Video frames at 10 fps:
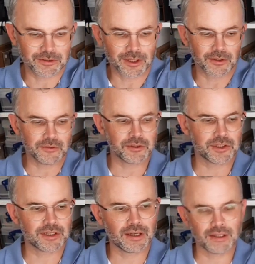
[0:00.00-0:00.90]

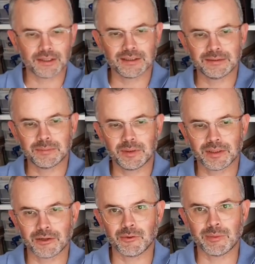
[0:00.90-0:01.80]
those, but
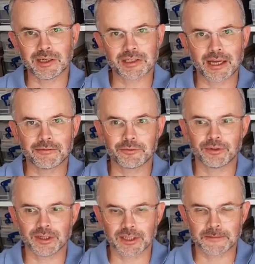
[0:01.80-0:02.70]
they were must-haves
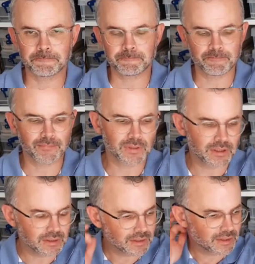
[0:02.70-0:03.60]
really.
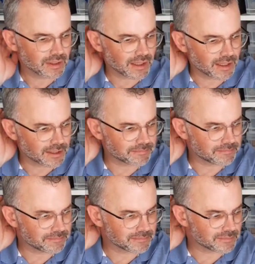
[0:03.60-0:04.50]
I'm
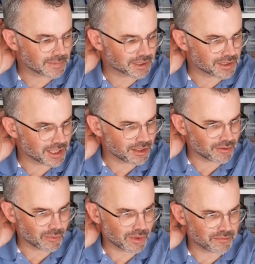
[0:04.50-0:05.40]

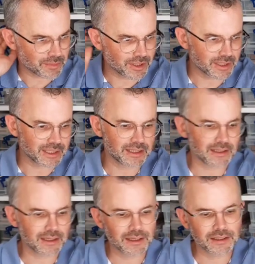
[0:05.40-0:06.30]
continuing with my
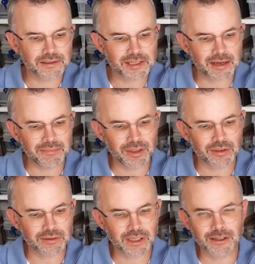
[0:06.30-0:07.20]

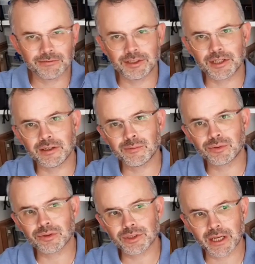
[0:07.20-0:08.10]
10mm Carthage Union
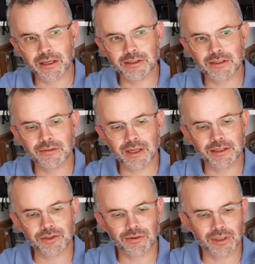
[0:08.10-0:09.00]
project.
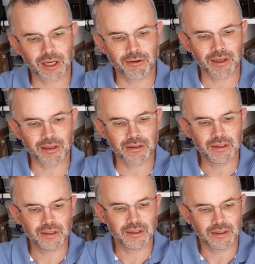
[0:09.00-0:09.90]
That's ongoing.
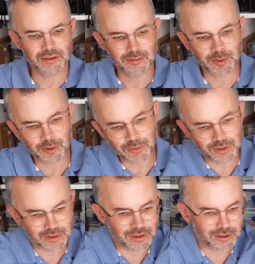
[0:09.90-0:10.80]
At the
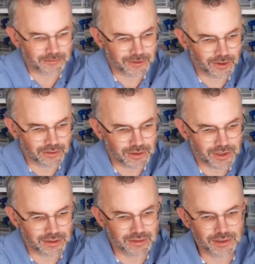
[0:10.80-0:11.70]
moment I've got
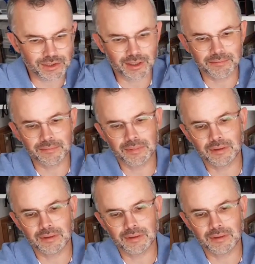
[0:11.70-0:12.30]
some